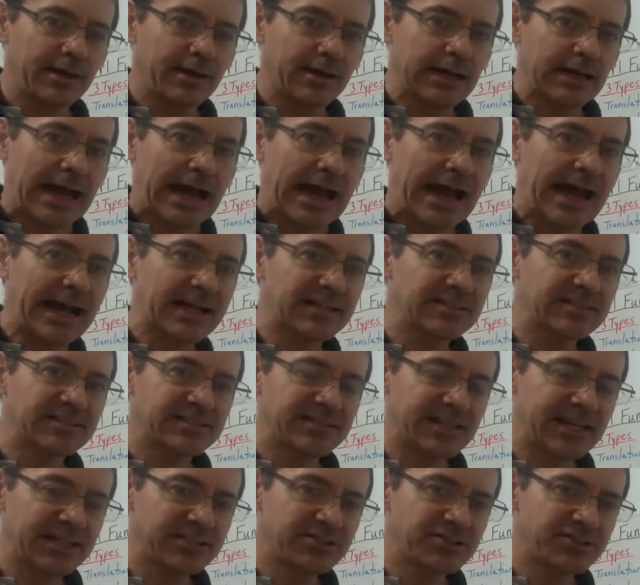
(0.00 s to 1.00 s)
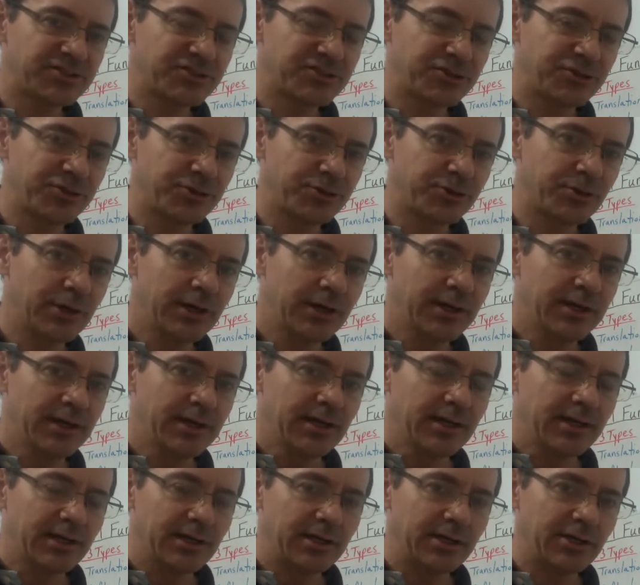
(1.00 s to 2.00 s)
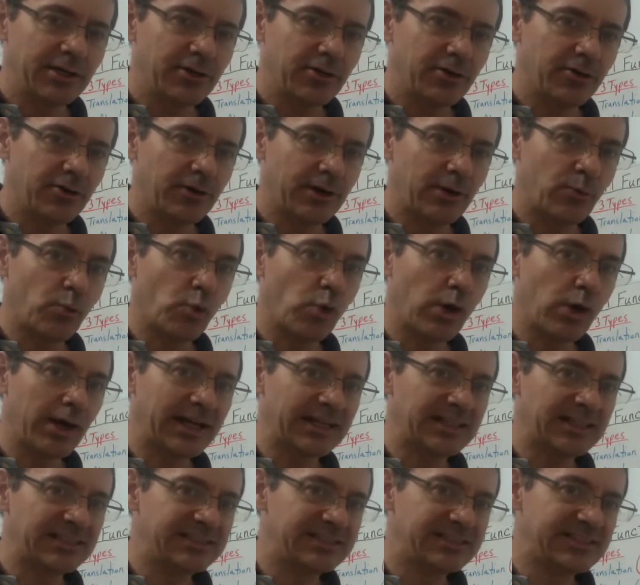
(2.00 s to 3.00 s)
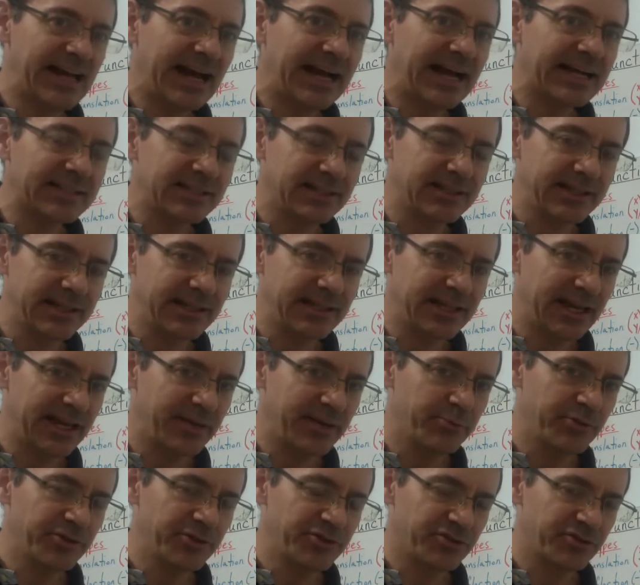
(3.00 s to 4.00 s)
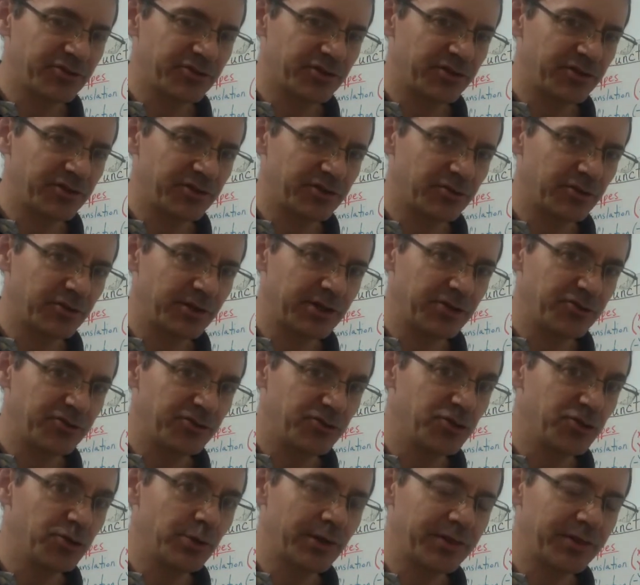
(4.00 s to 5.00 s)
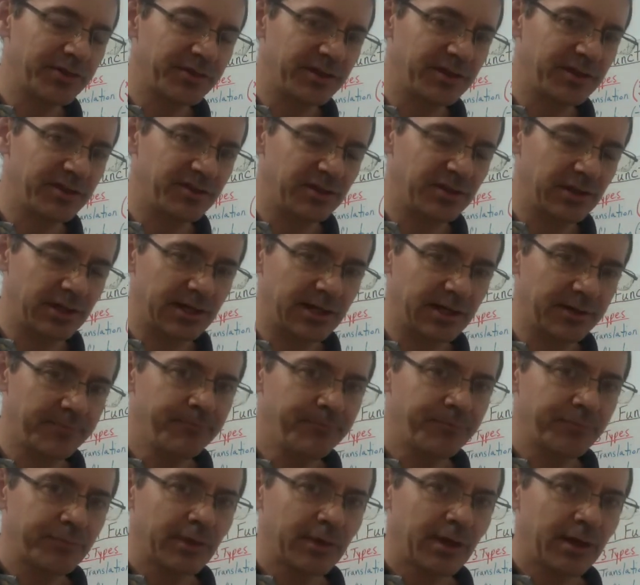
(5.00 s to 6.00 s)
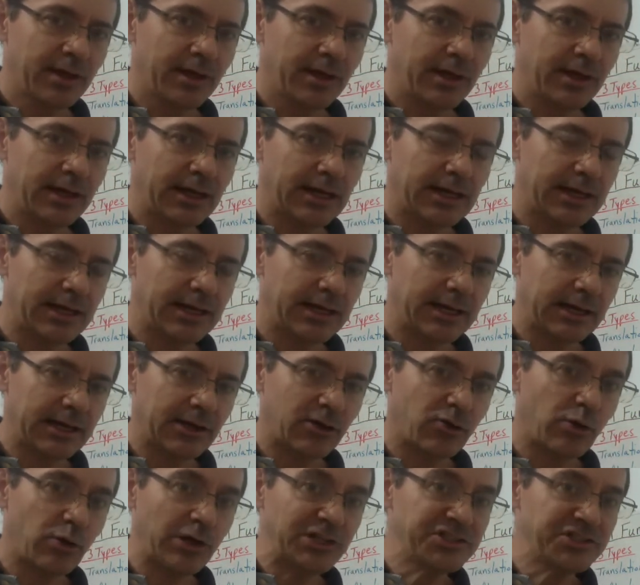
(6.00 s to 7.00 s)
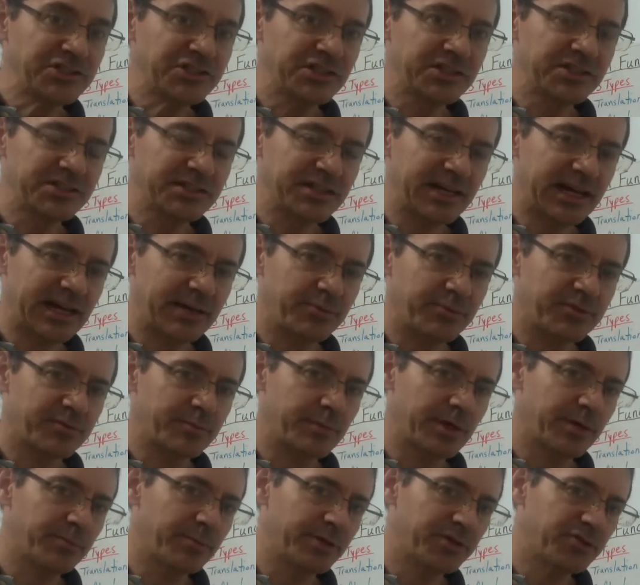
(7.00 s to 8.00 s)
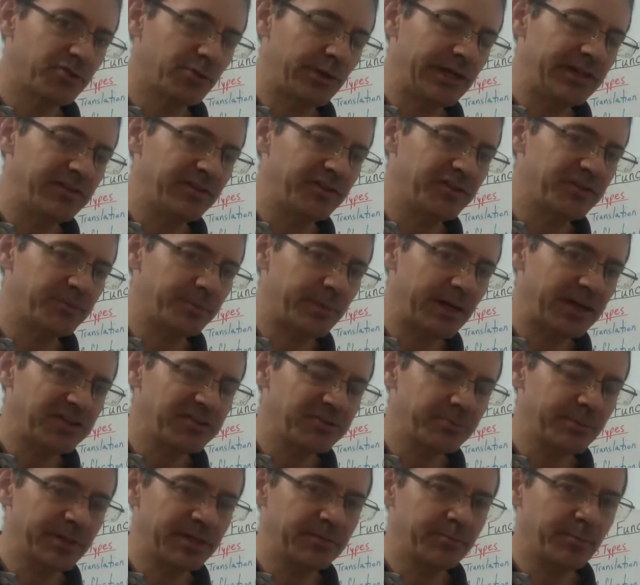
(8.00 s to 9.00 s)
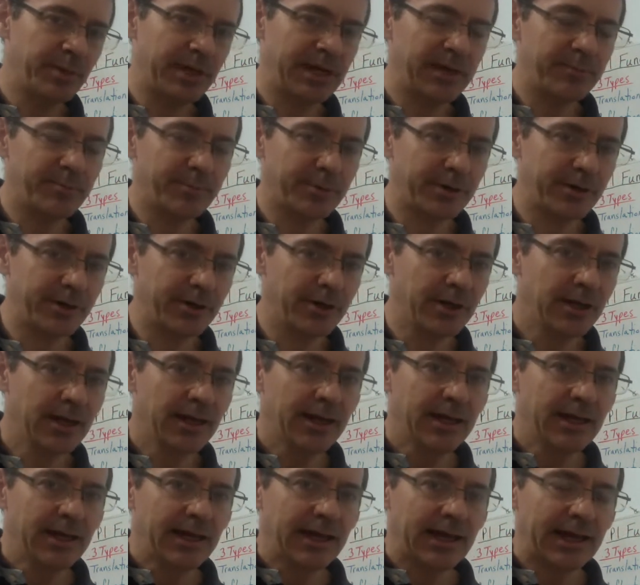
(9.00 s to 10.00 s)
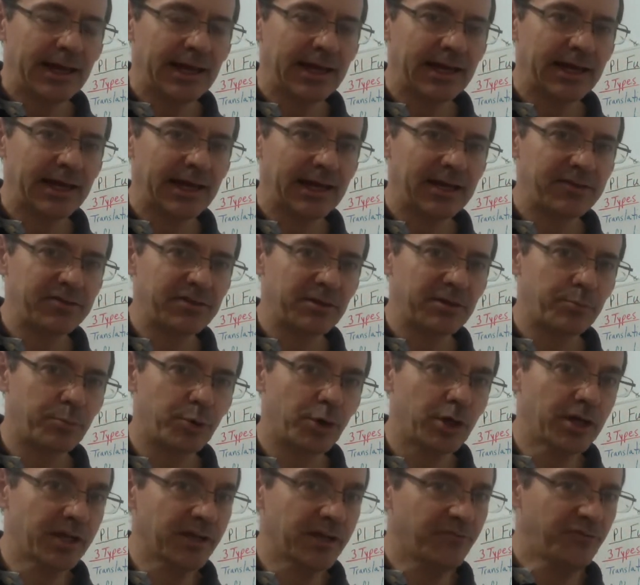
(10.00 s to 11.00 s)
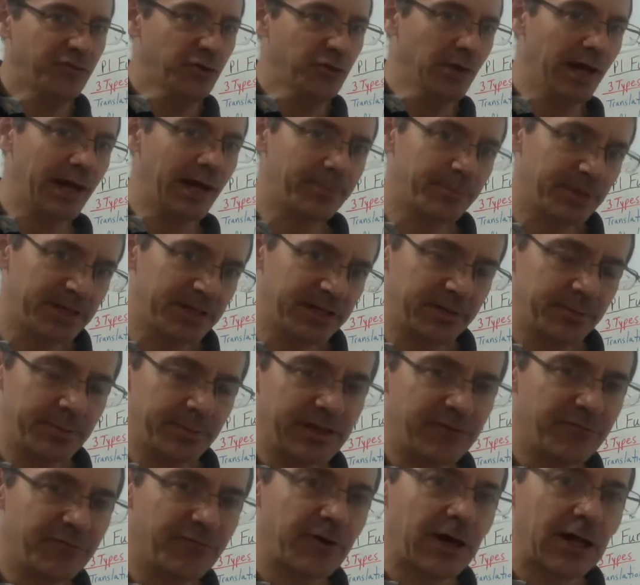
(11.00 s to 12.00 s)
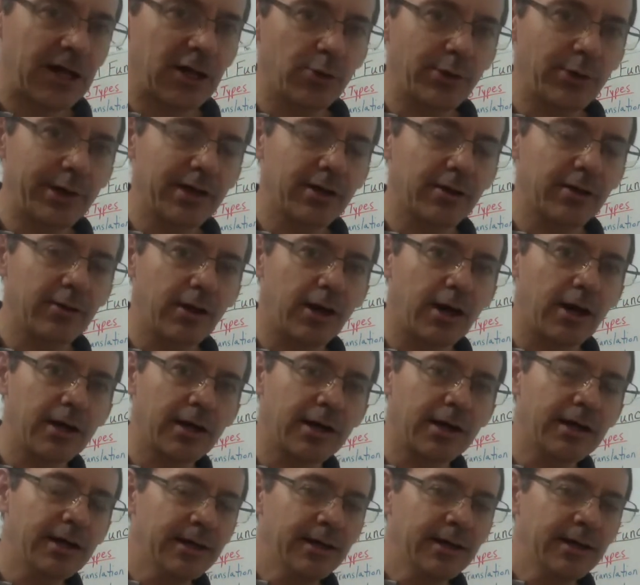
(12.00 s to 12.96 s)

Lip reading: access to, what exactly Cambridge is going to do with these question types. But between the specimen paper and the book, if you happen to be following along